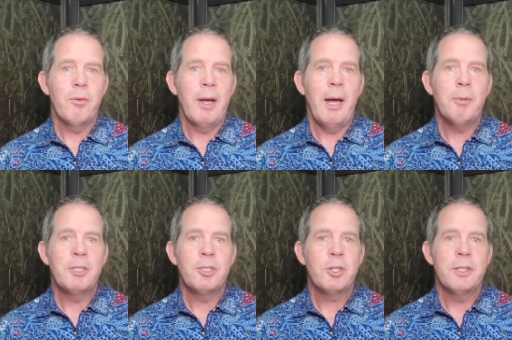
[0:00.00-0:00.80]
how much
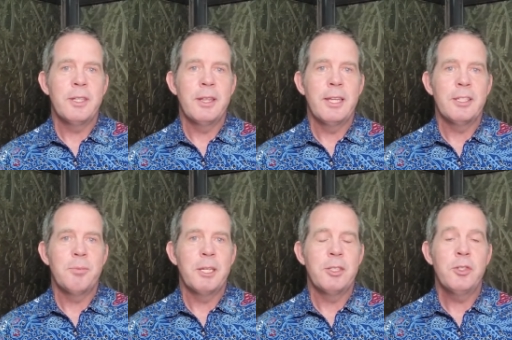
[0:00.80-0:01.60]
sugar is in things
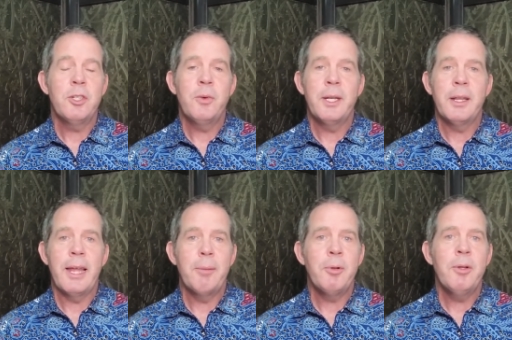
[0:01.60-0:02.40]
because you can read a
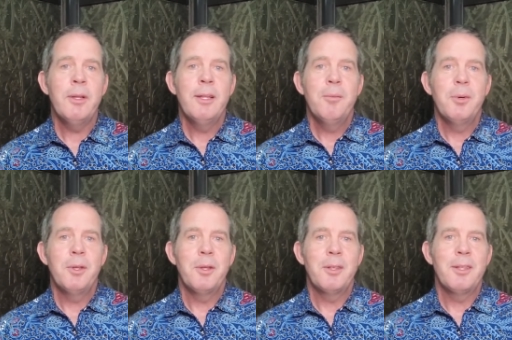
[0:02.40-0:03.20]
label, but
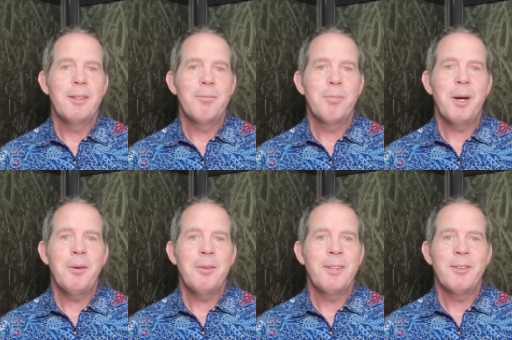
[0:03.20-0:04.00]
the, the
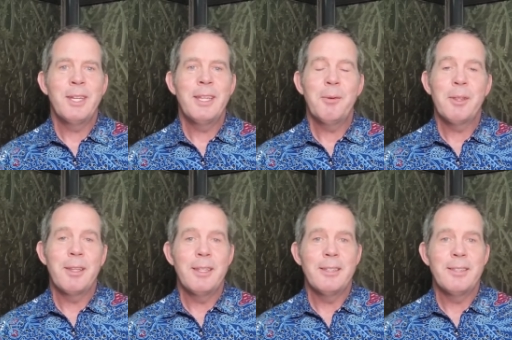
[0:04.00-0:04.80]
part the tricky thing with
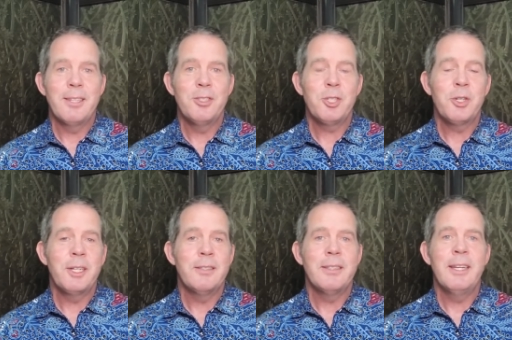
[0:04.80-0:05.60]
is uh, sugar
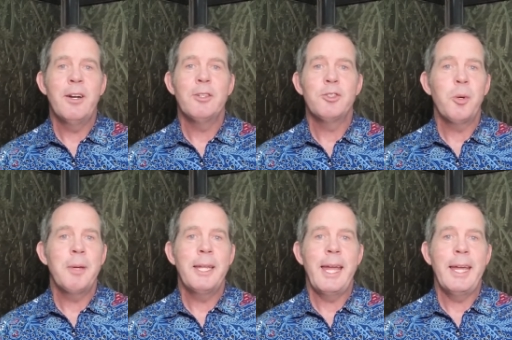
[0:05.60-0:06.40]
is there are so
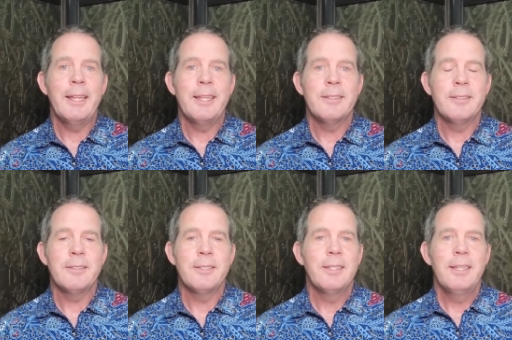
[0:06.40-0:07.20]
many
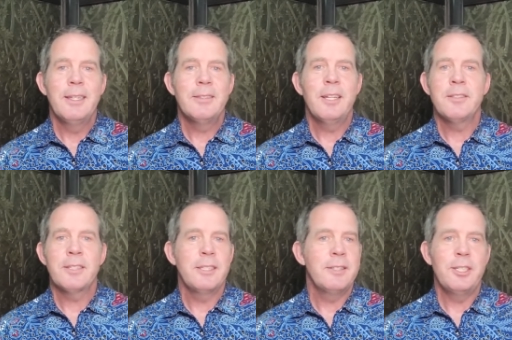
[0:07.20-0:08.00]
aliases. It's not just
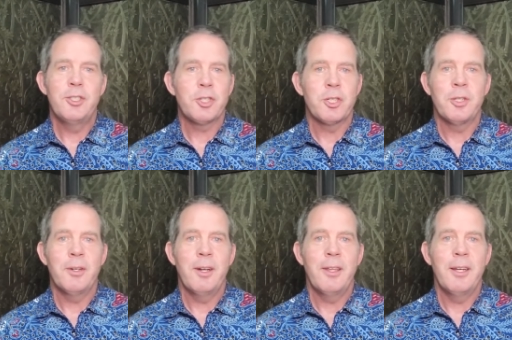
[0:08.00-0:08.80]
going to say sugar
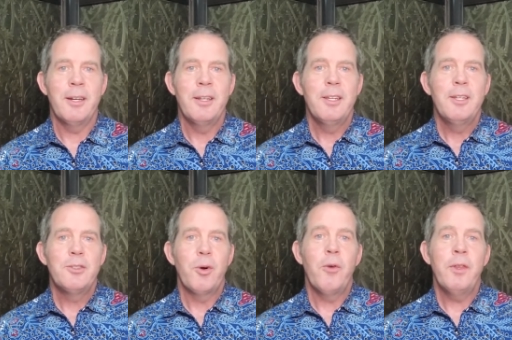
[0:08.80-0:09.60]
on there.
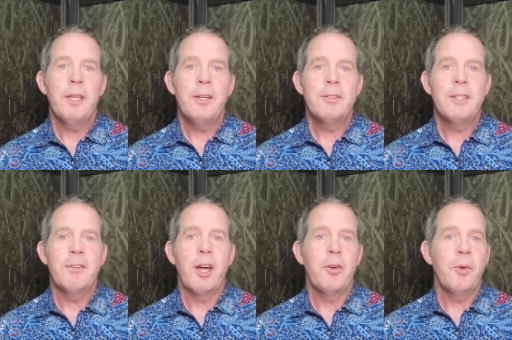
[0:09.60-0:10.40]
So over the years they've
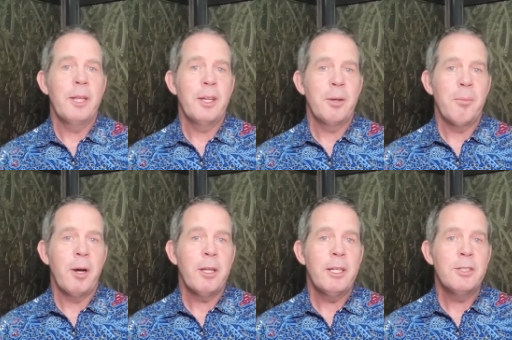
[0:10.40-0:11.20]
gotten really good at
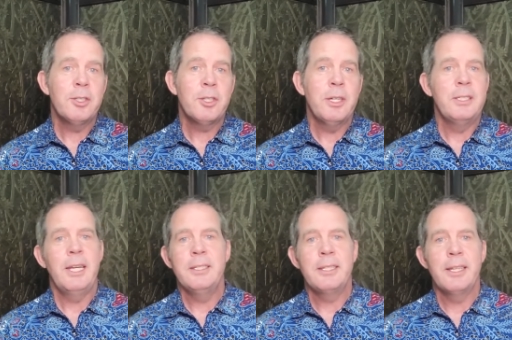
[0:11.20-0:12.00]
marketing sugar and
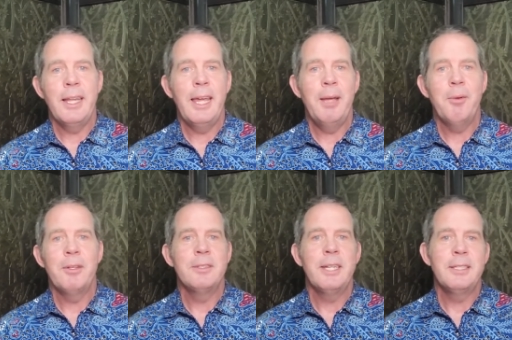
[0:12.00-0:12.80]
changing the name
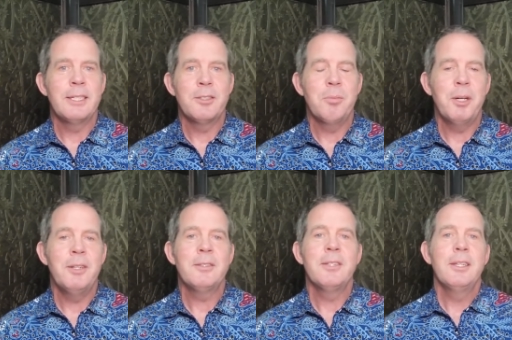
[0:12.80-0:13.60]
and changing its
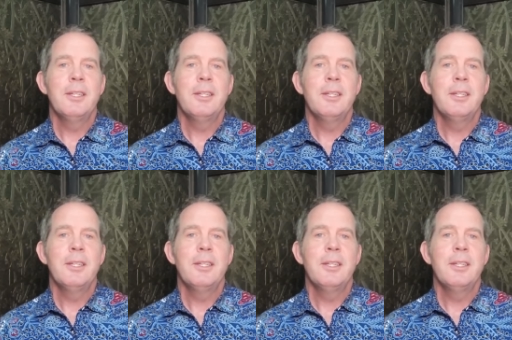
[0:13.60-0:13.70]
appearance.